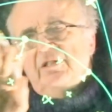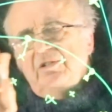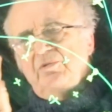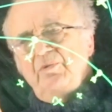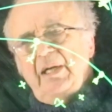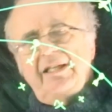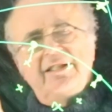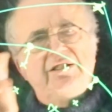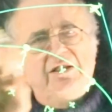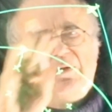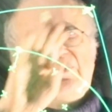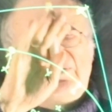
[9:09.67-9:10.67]
the
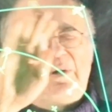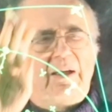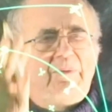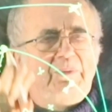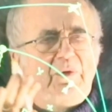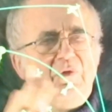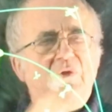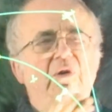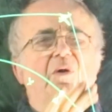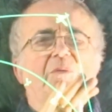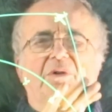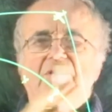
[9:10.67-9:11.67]
relative
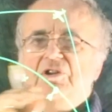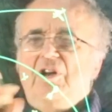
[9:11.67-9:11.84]
performance